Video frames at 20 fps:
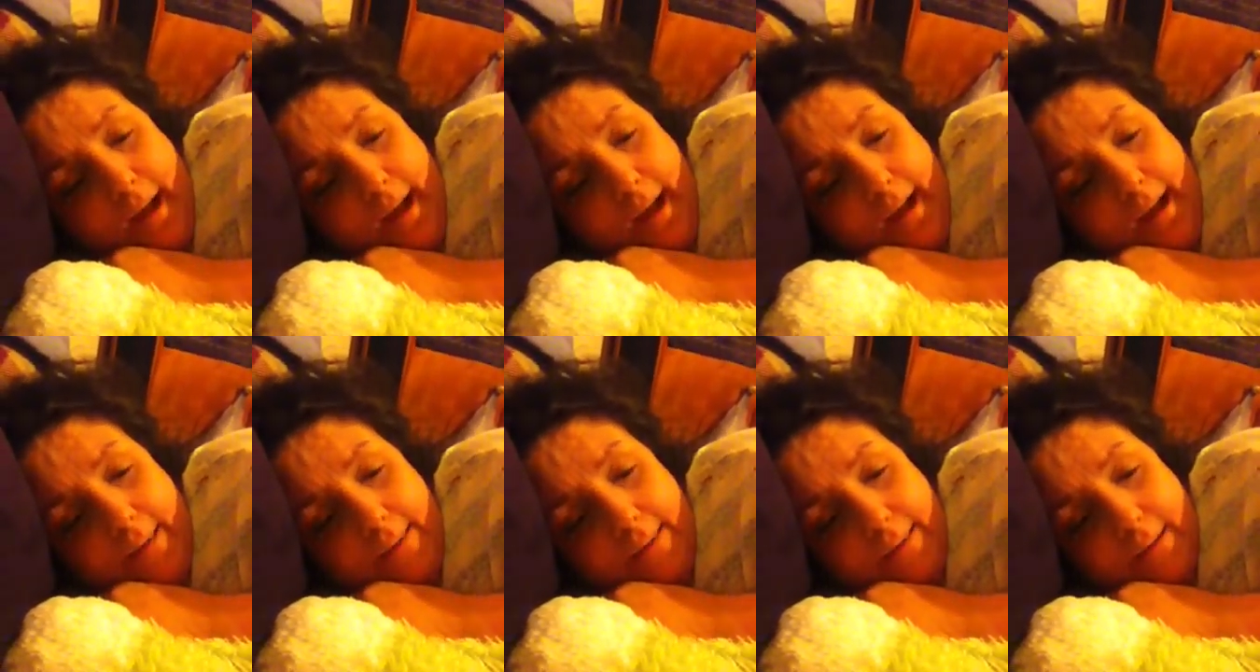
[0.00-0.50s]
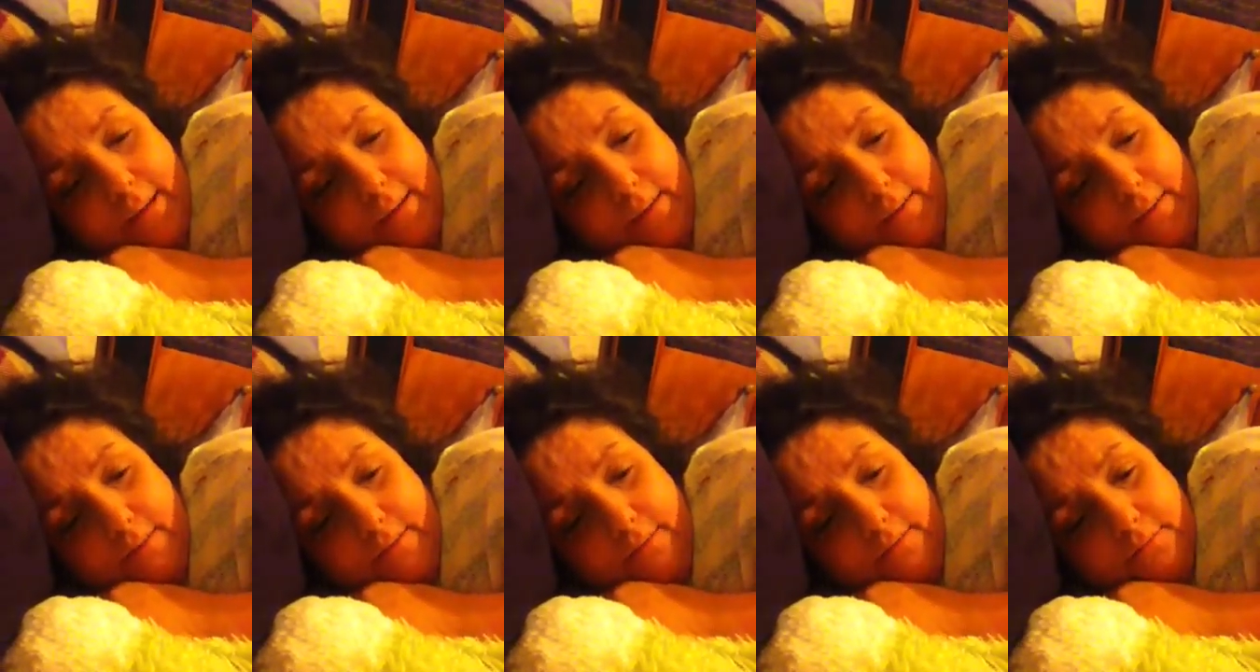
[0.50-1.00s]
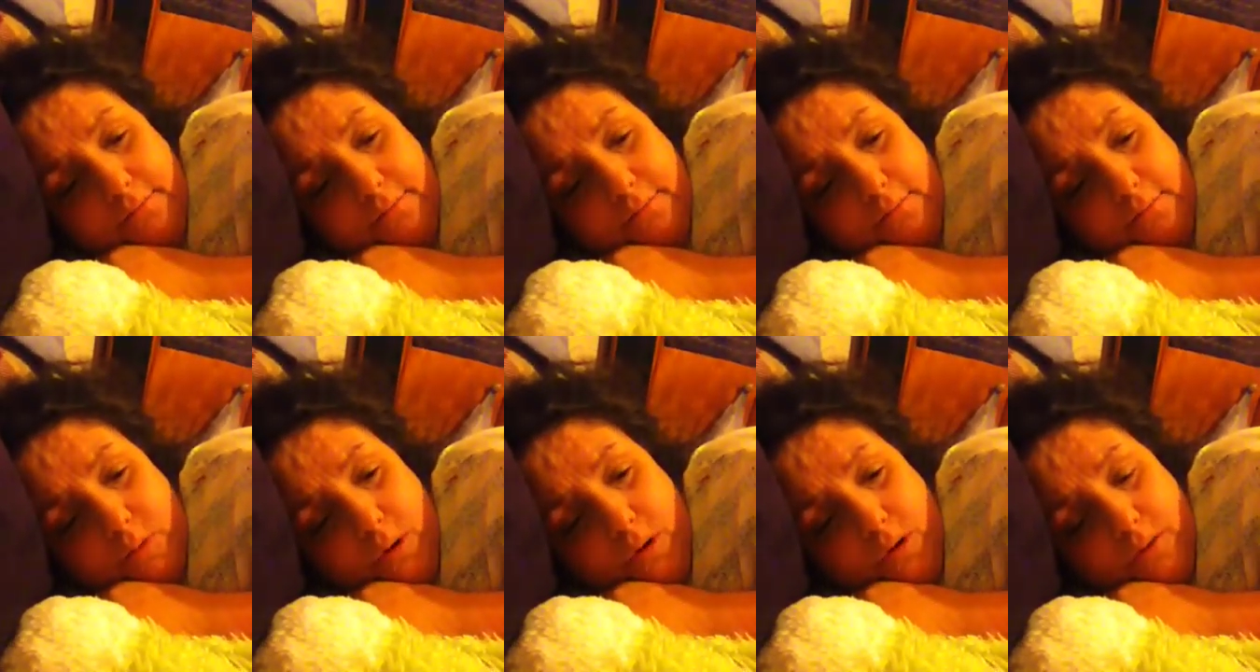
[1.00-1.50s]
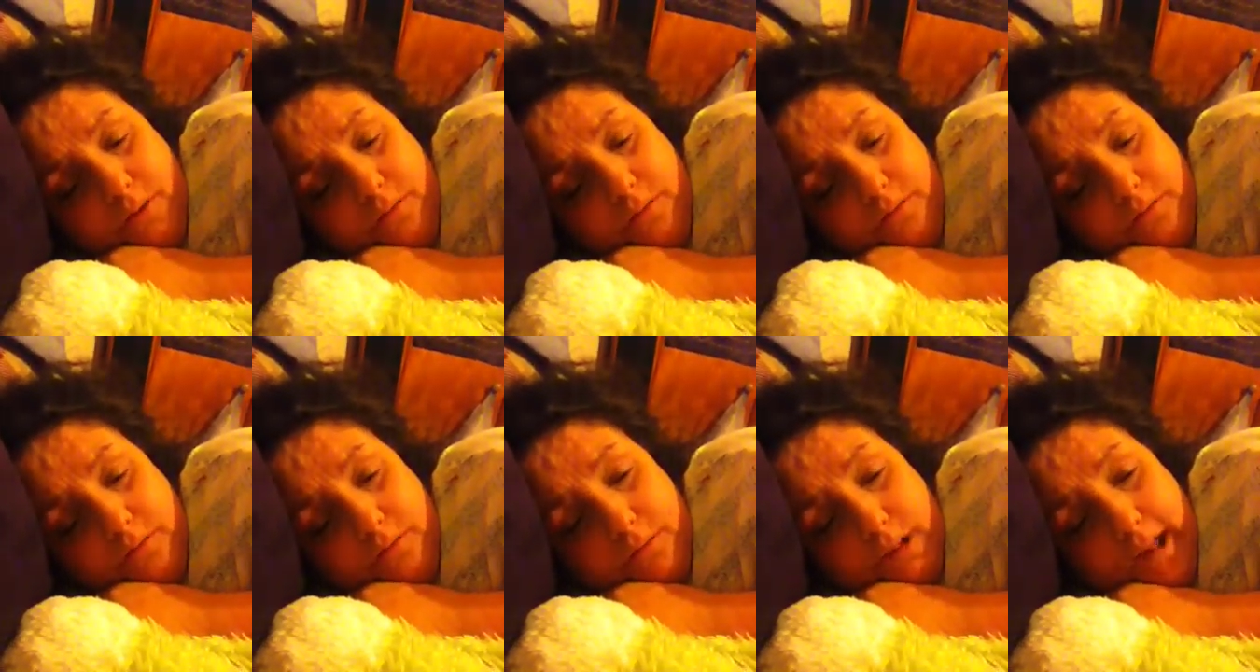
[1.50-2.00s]
And then, well,
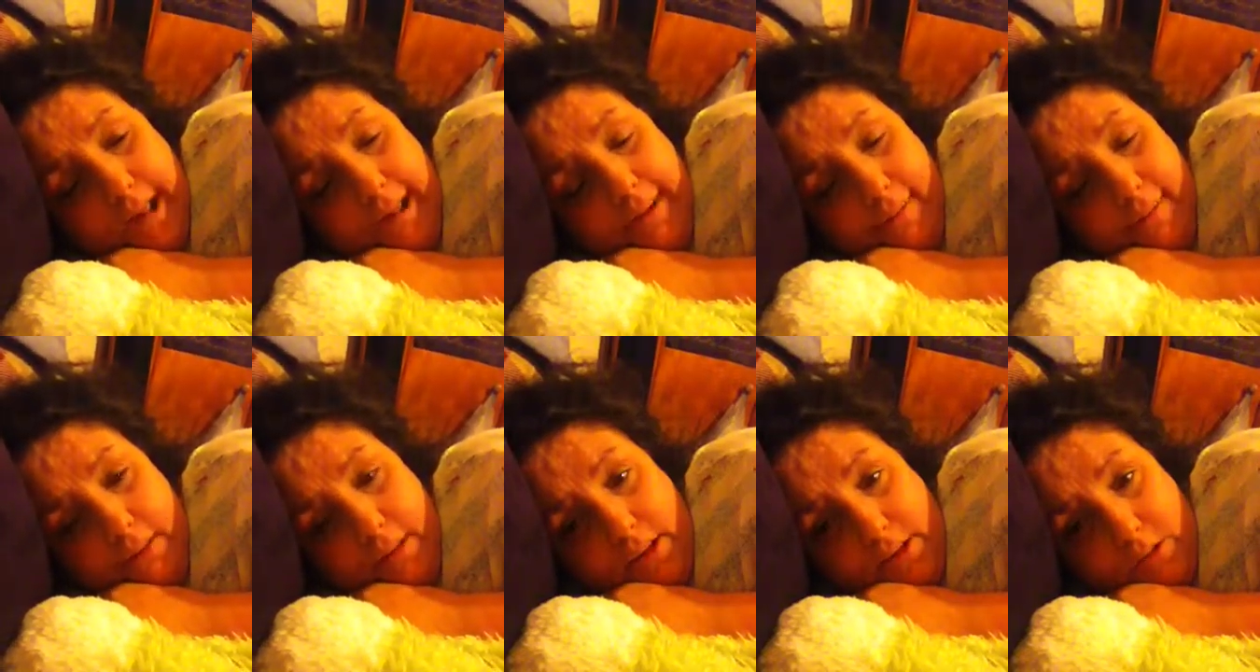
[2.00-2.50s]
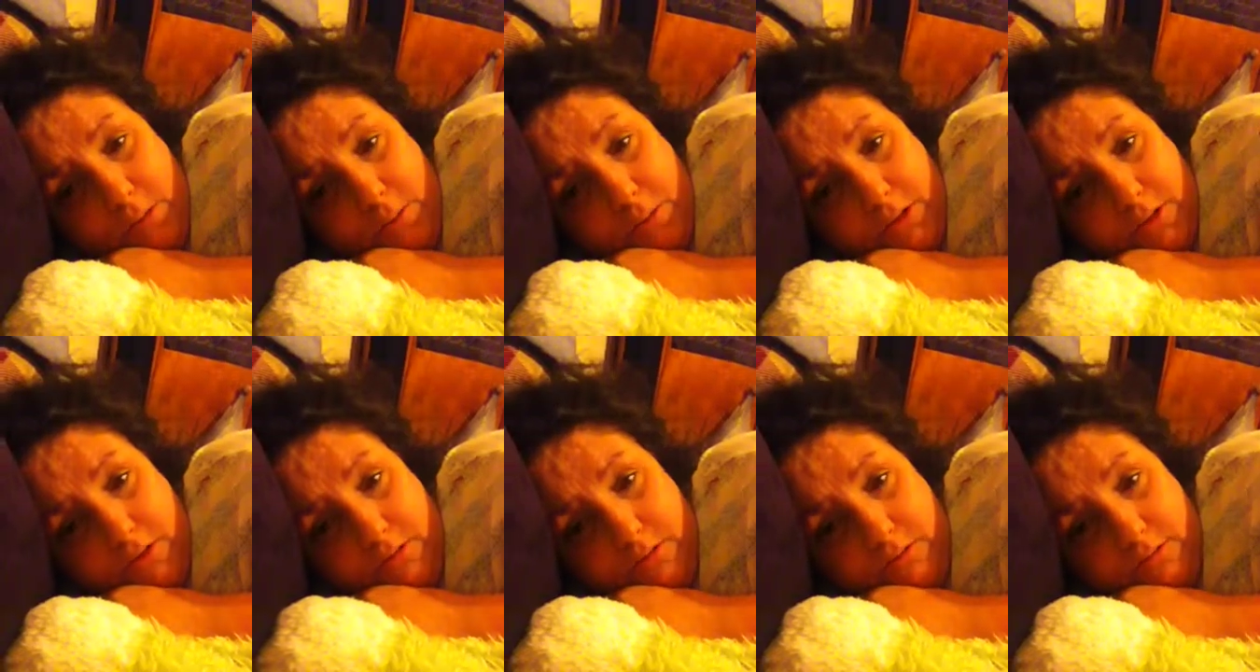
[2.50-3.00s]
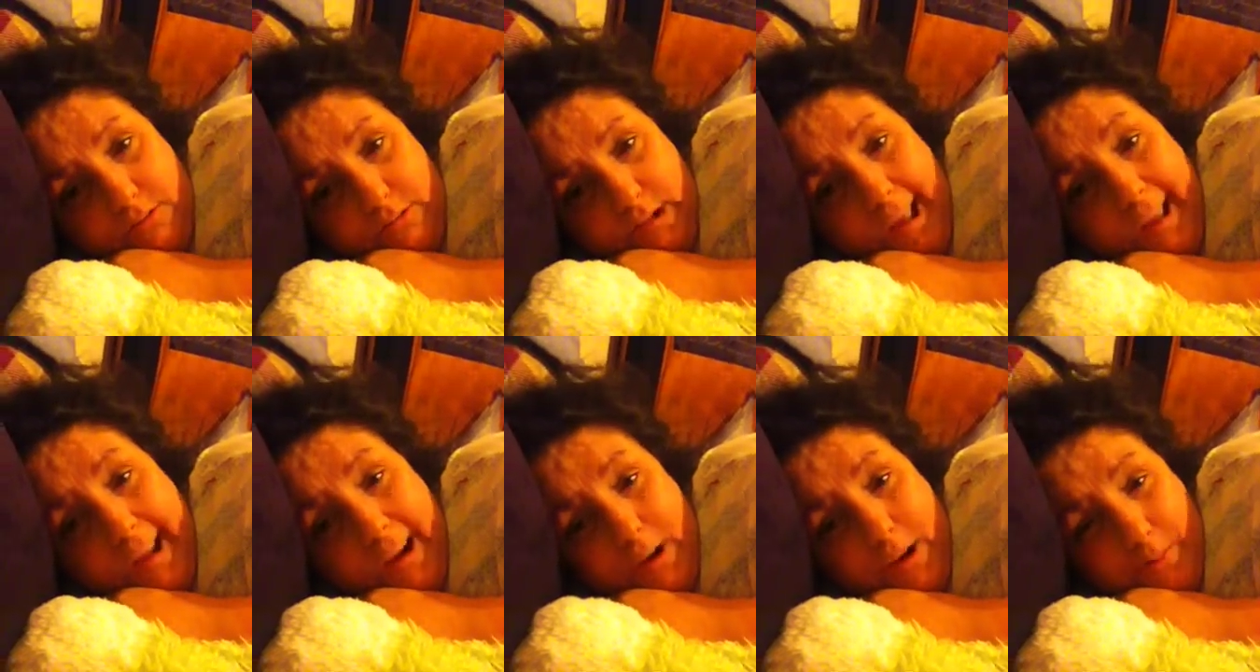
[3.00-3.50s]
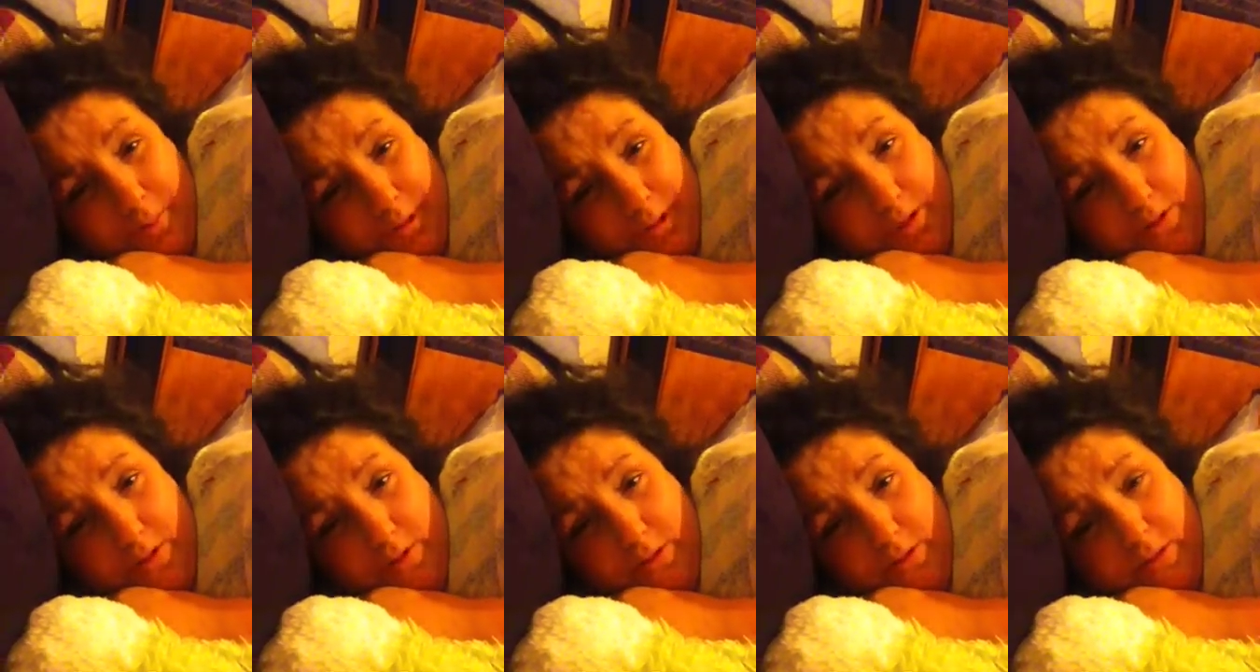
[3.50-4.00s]
Diana left me, so I kind of
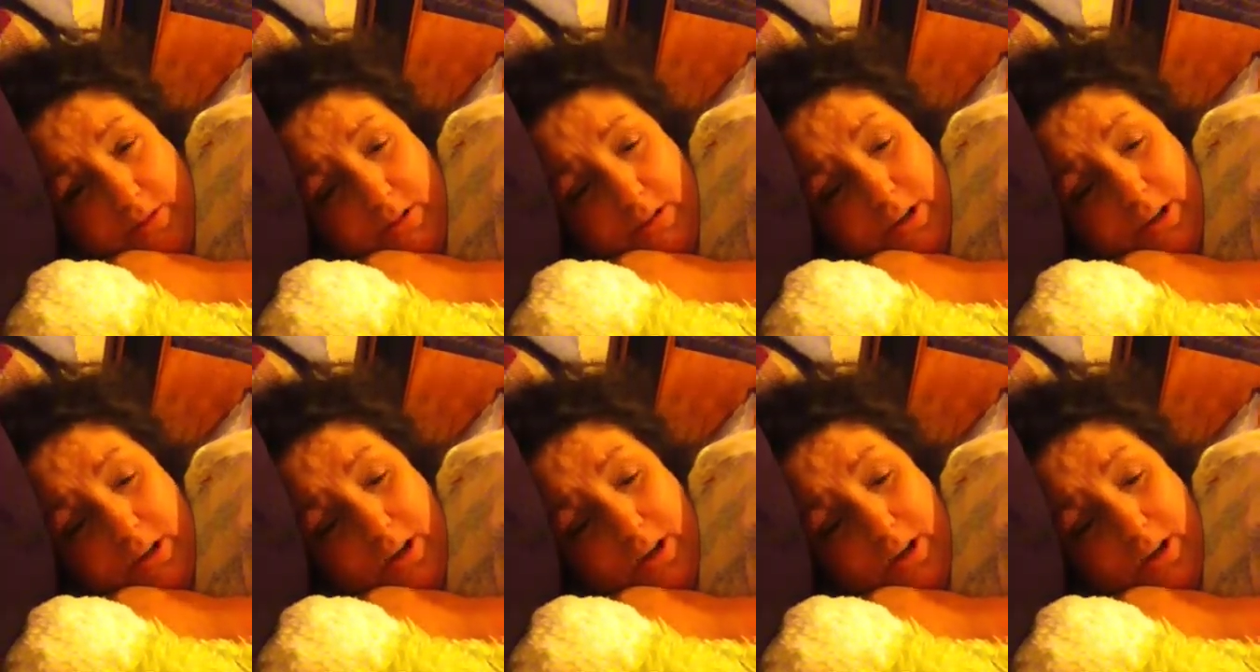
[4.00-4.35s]
miss her.